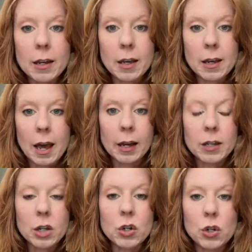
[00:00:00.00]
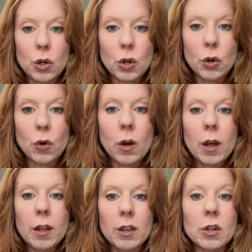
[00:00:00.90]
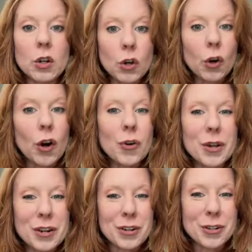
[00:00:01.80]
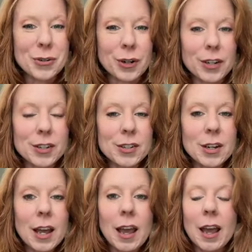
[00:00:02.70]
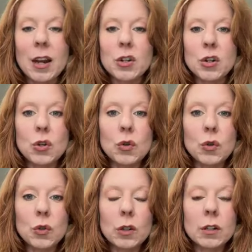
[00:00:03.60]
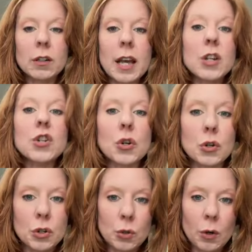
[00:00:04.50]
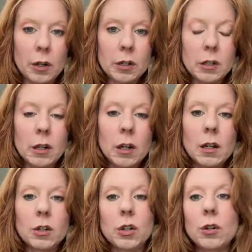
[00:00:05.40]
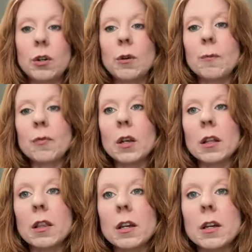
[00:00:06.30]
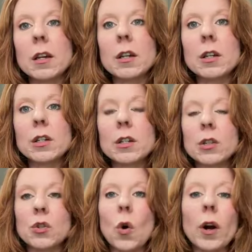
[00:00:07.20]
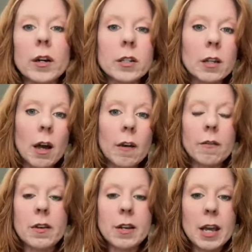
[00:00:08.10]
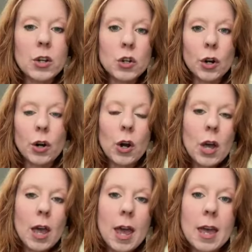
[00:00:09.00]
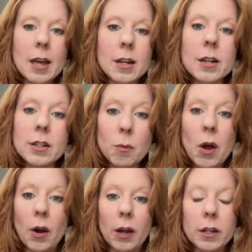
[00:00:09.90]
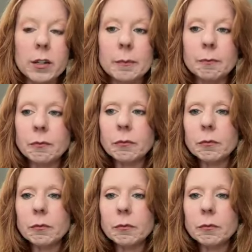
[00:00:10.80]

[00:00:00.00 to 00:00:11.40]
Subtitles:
and connected to your own inner source and to nature's source, to the source of nature and spirit,